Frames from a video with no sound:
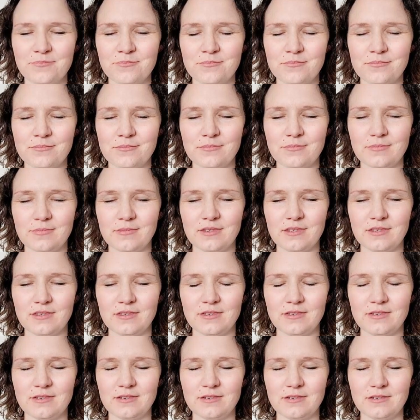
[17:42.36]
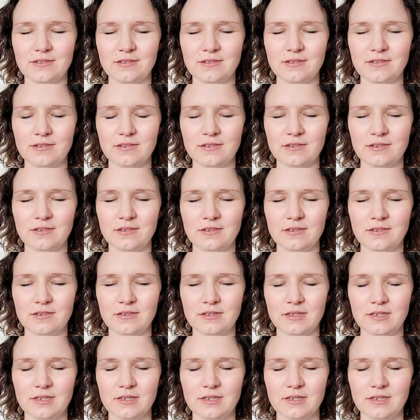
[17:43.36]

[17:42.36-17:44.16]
(no one is talking)